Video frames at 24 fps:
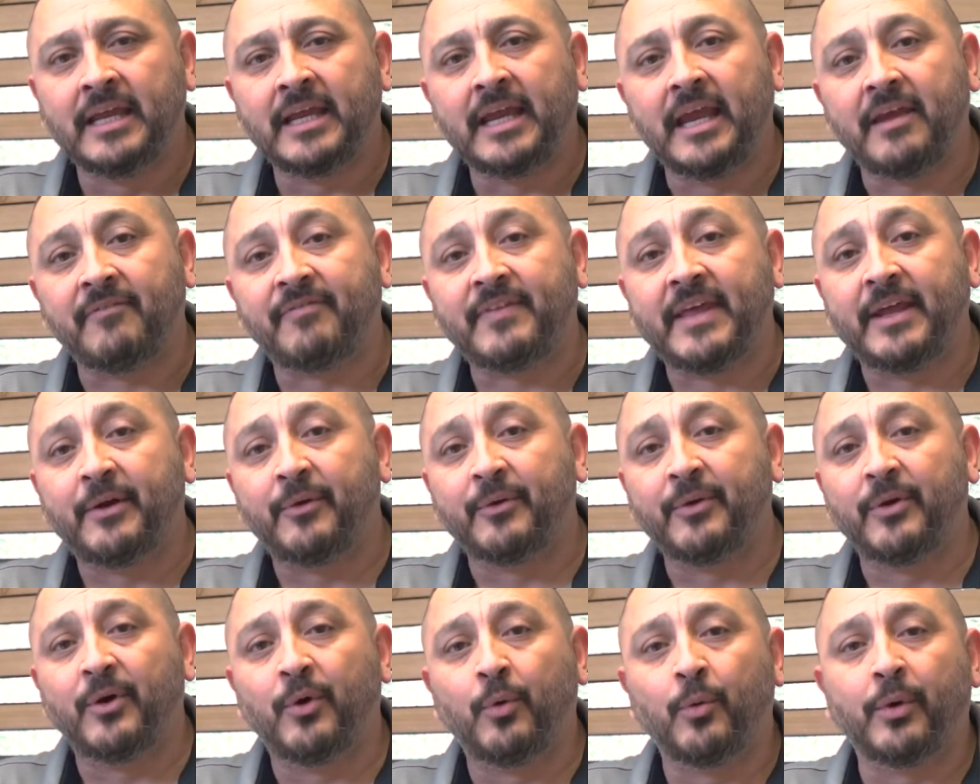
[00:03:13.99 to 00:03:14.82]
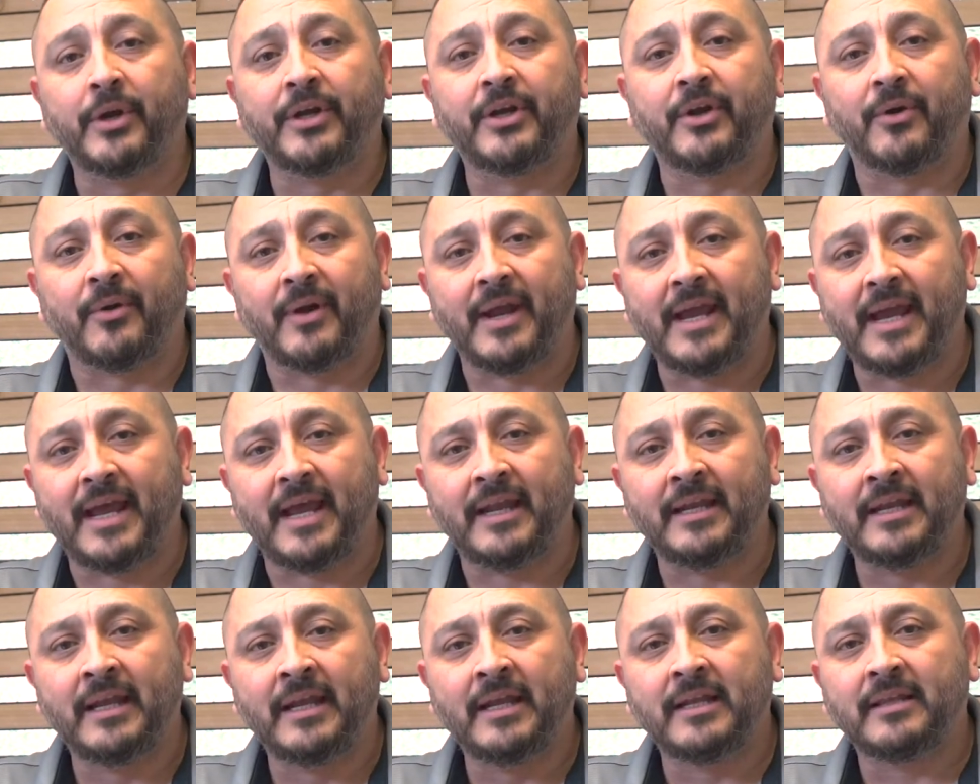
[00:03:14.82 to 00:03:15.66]
If they don't know where you're
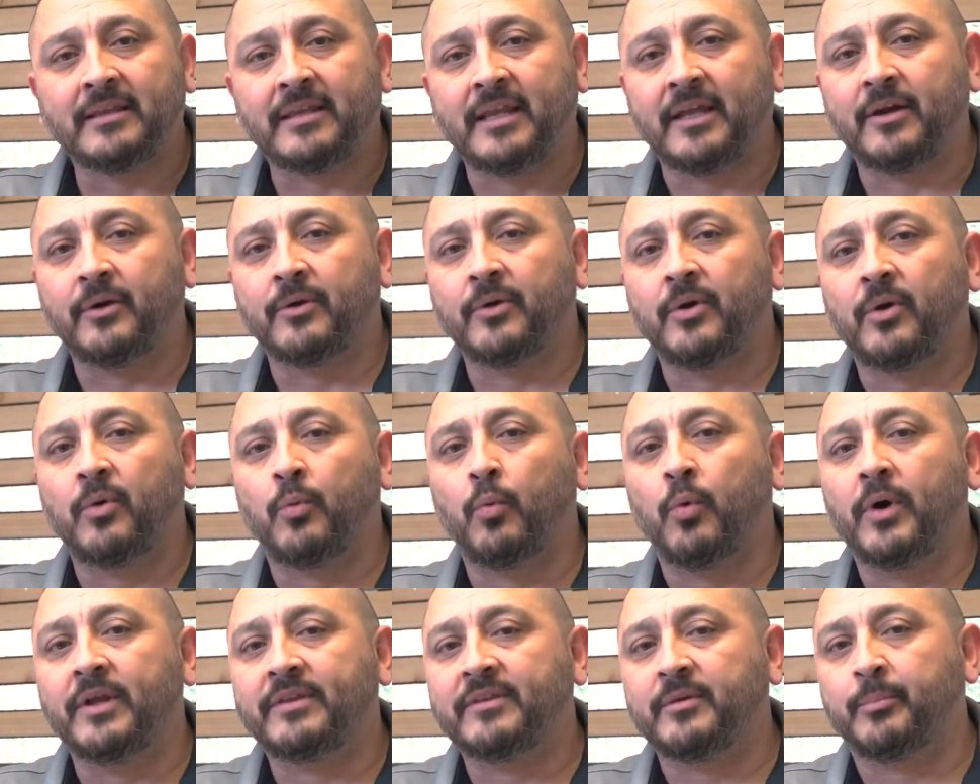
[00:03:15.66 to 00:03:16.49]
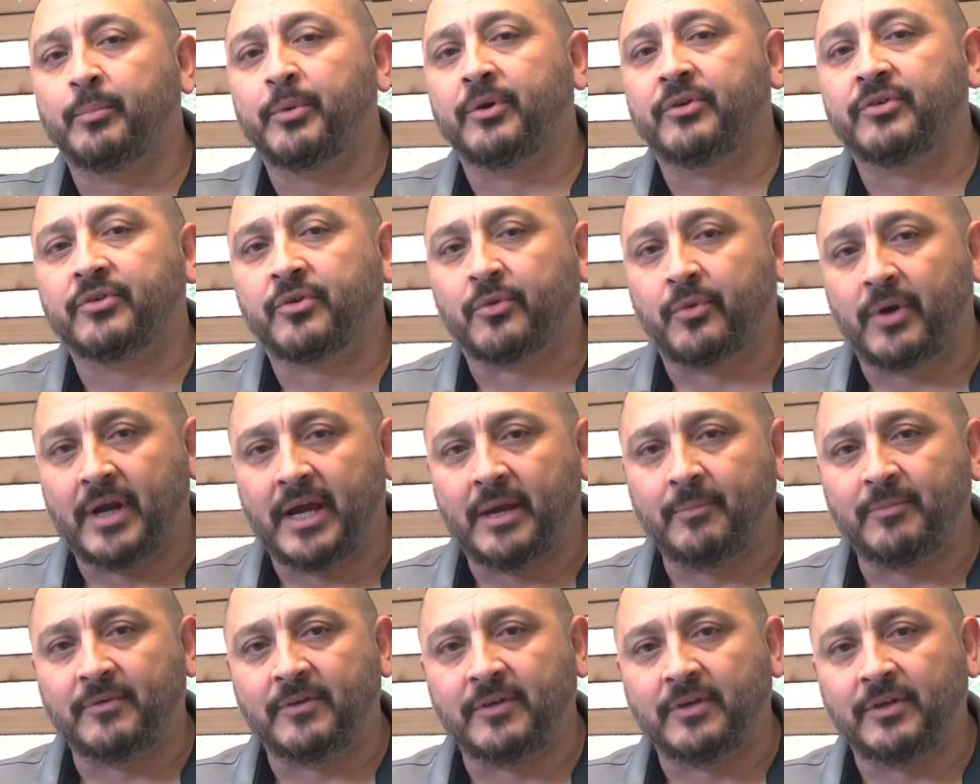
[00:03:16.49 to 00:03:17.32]
at, they don't know what to
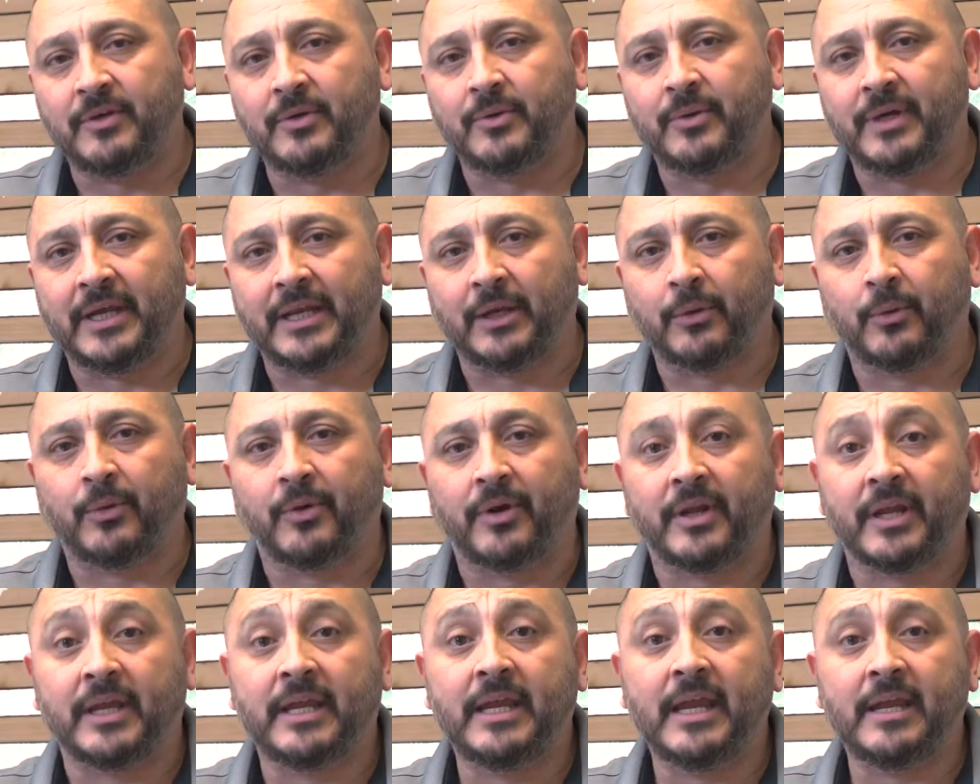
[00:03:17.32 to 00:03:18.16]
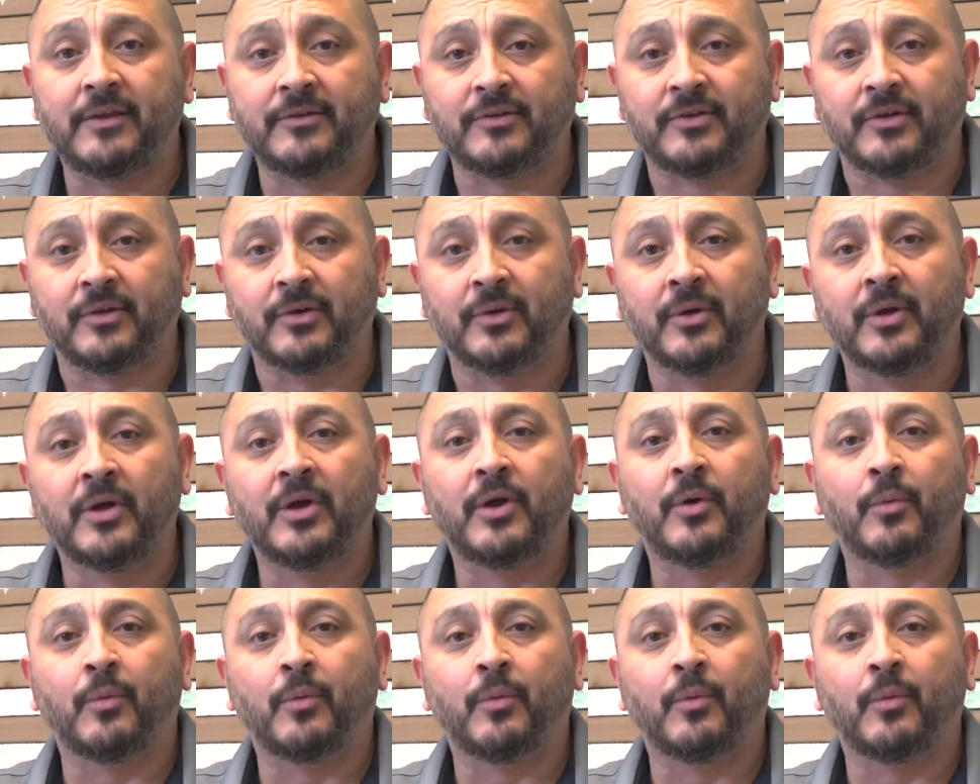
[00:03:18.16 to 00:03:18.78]
prescribe to you in order to get you